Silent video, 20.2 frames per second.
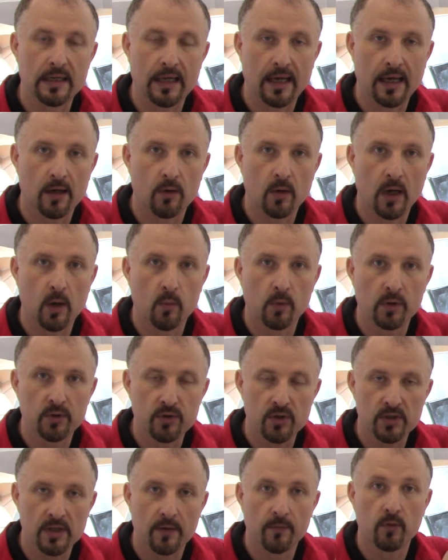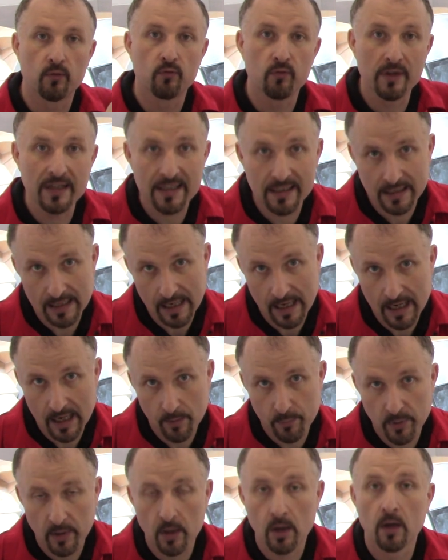now, and we'll just have a
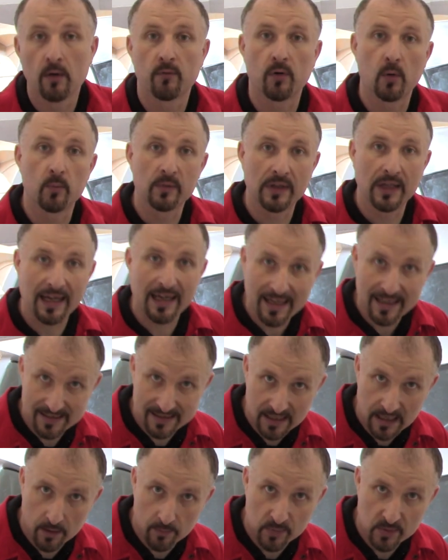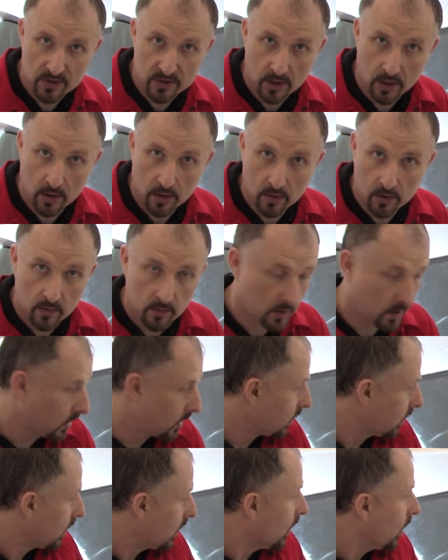recap from the last episode
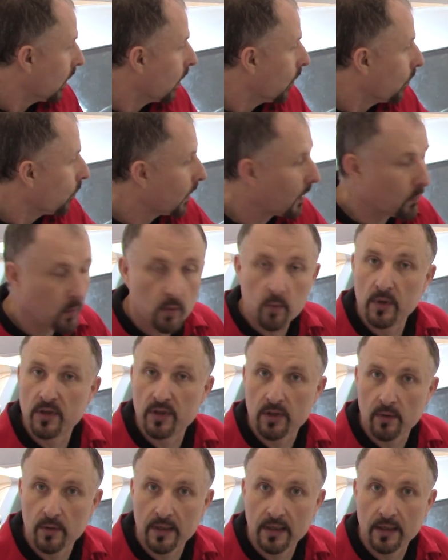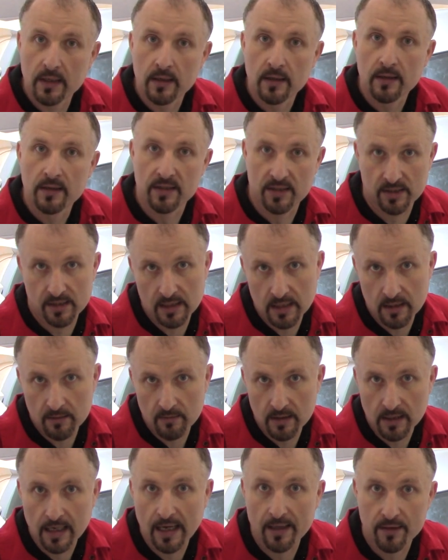when we were doing the
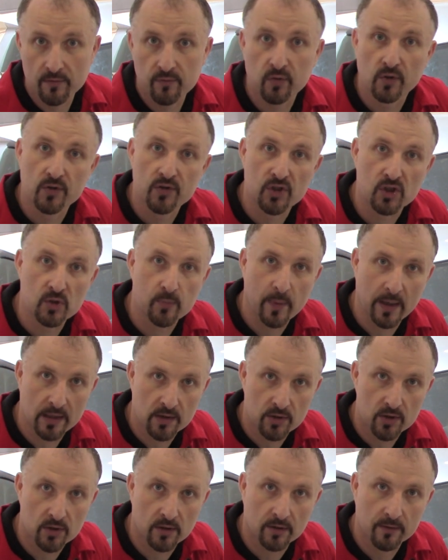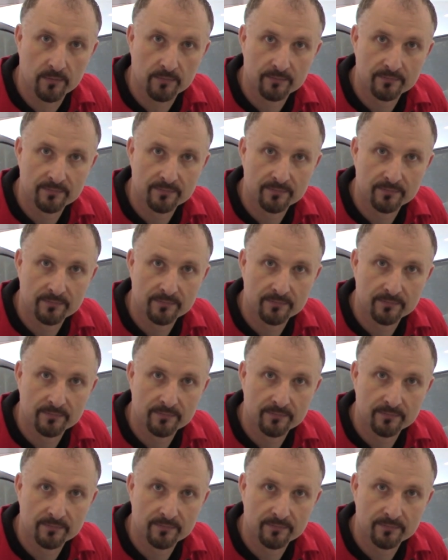steering and the front suspension.